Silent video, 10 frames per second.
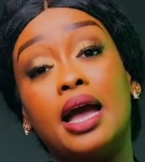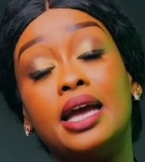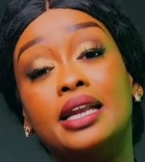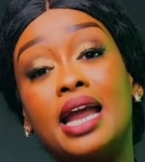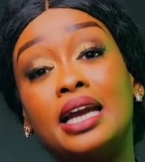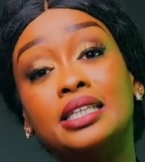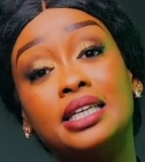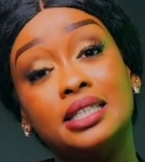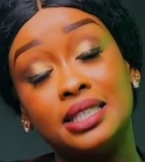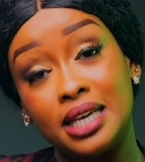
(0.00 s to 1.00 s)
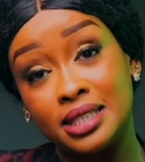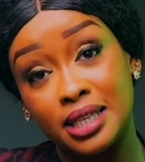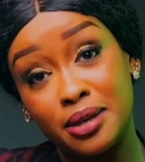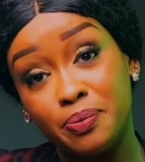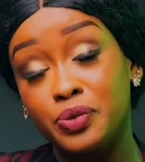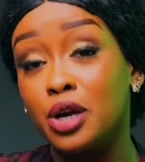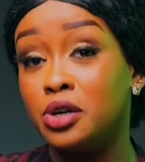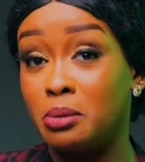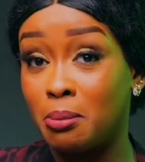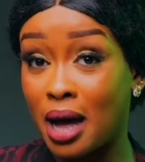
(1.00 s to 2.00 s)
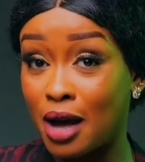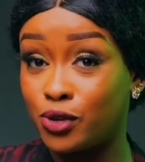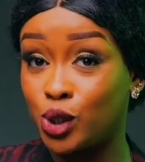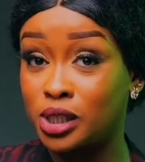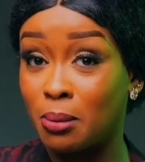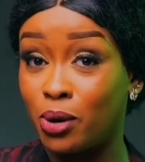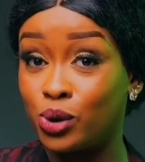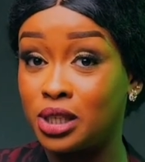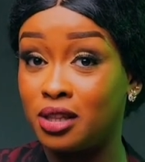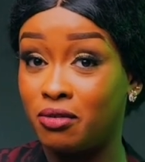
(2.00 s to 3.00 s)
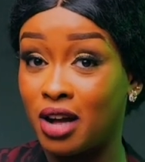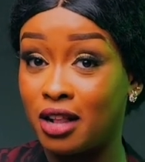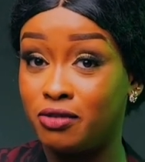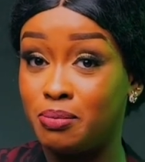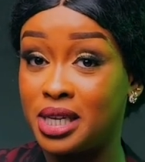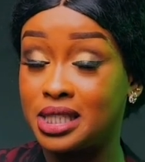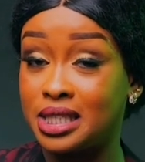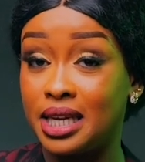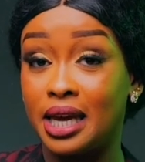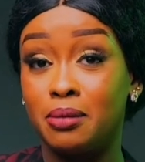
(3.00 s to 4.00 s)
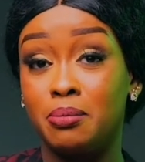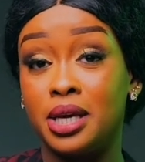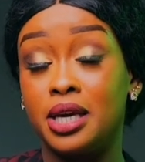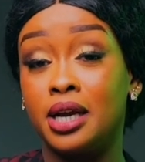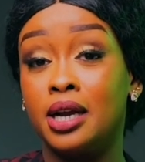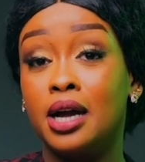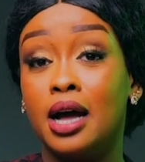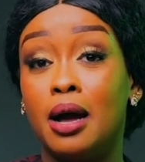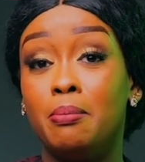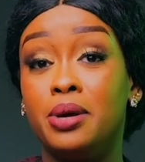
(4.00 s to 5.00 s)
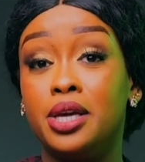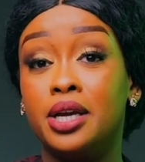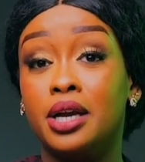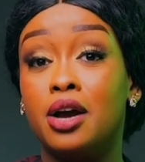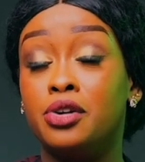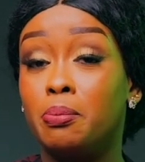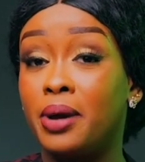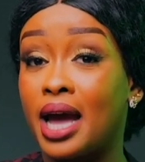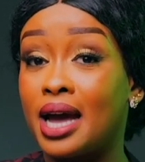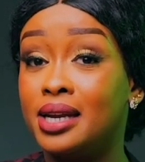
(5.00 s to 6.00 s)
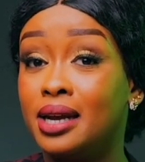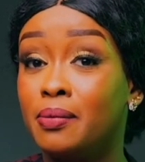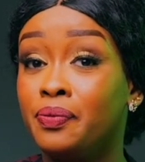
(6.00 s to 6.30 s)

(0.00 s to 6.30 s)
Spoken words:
In 1960, remember I've talked about the valve being sick and being repaired.